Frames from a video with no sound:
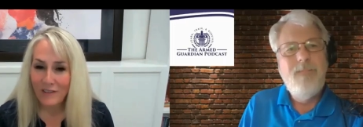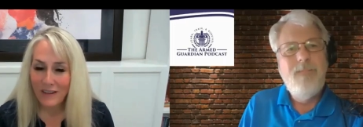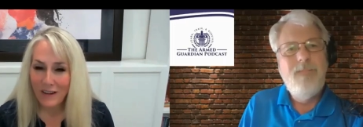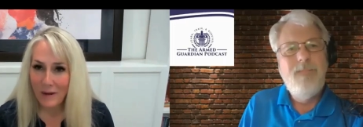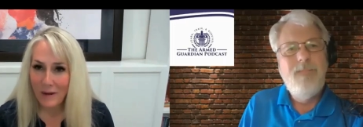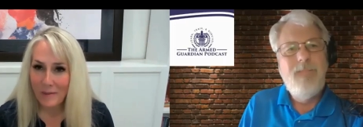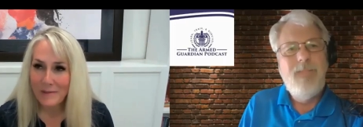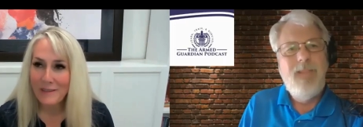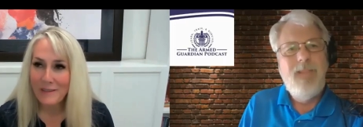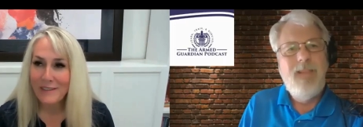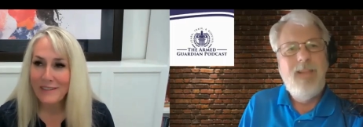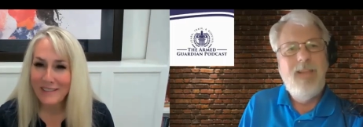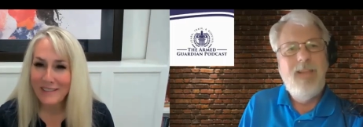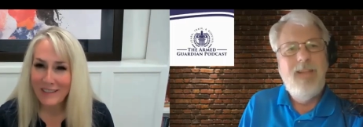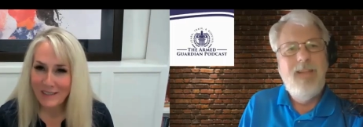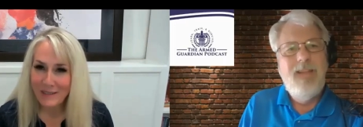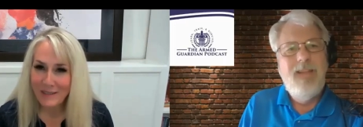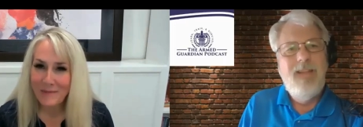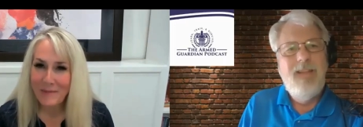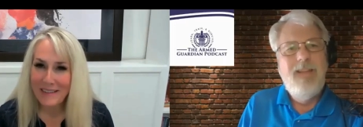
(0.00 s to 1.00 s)
Speaker 1: times, it'll
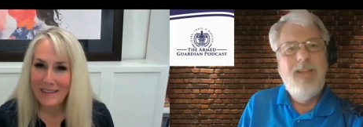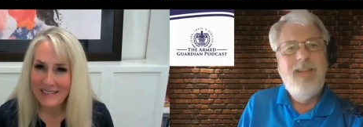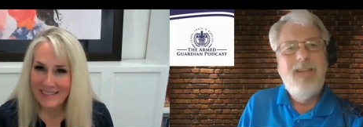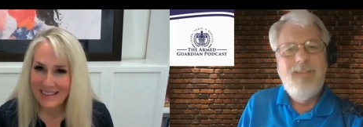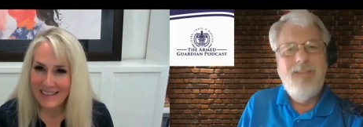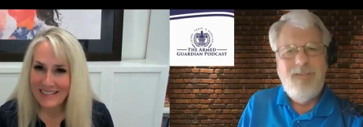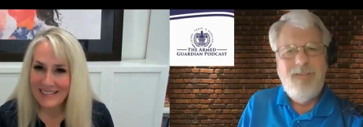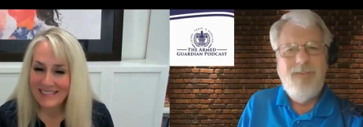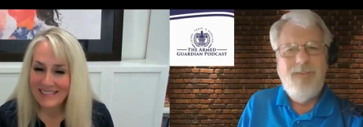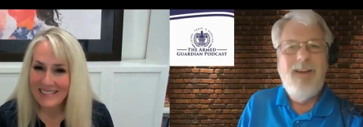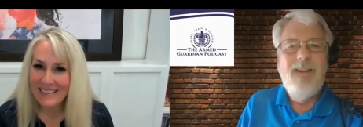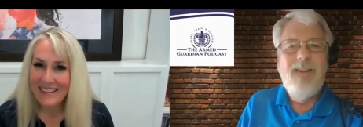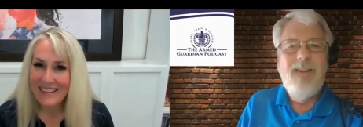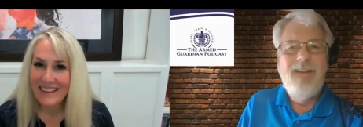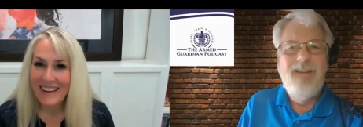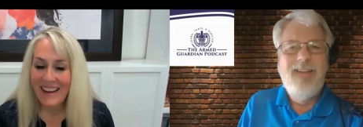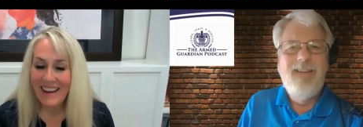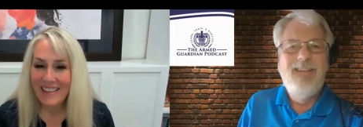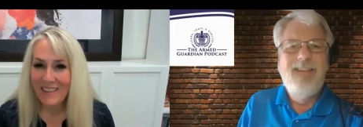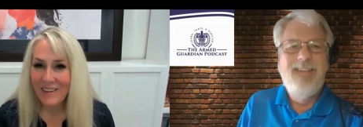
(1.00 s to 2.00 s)
start to make sense, right.
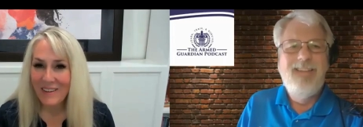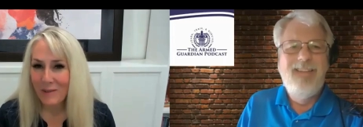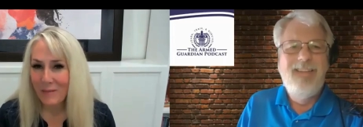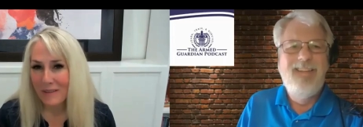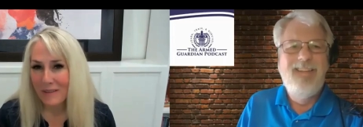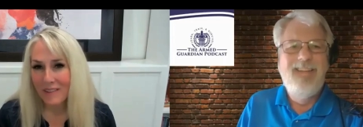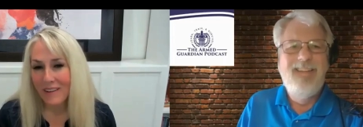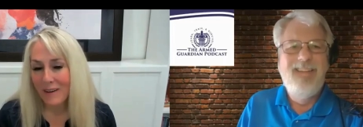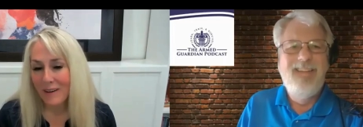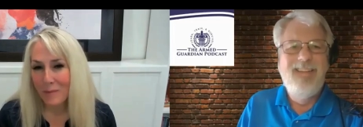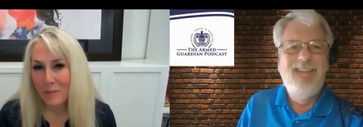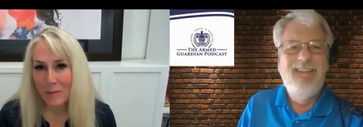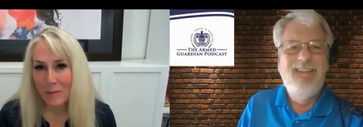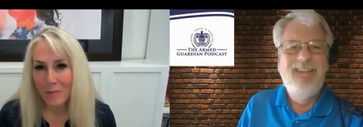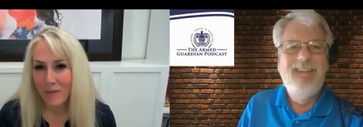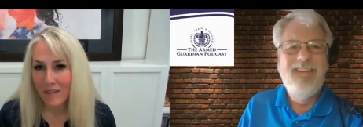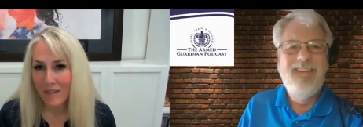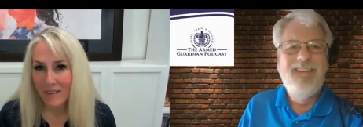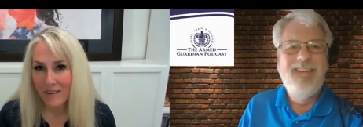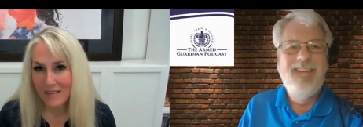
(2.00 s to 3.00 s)
and there'll be a lot of
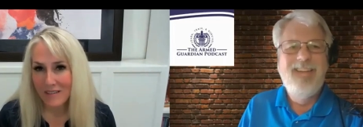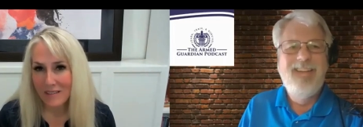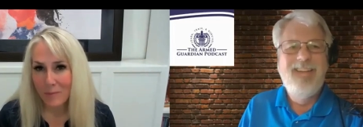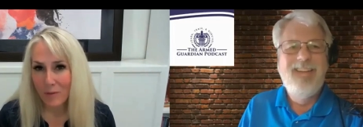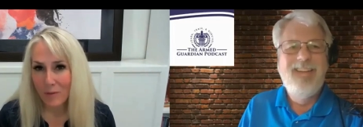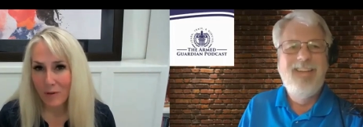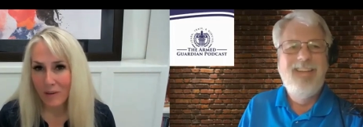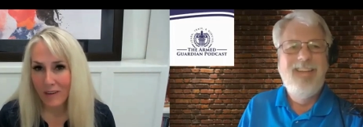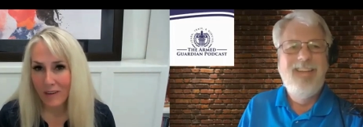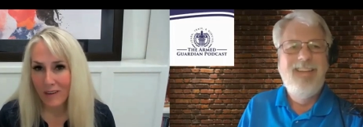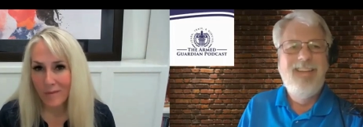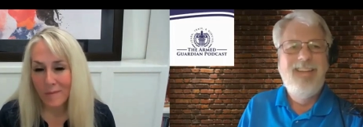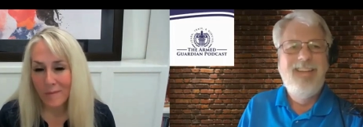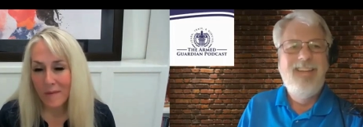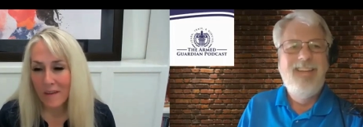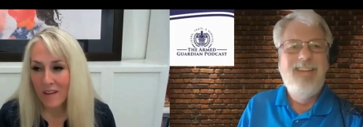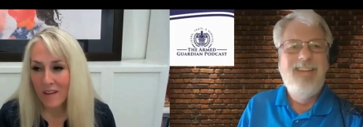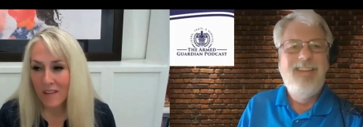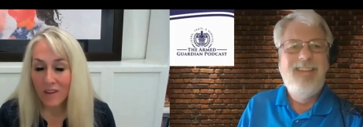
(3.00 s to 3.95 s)
people there to support you.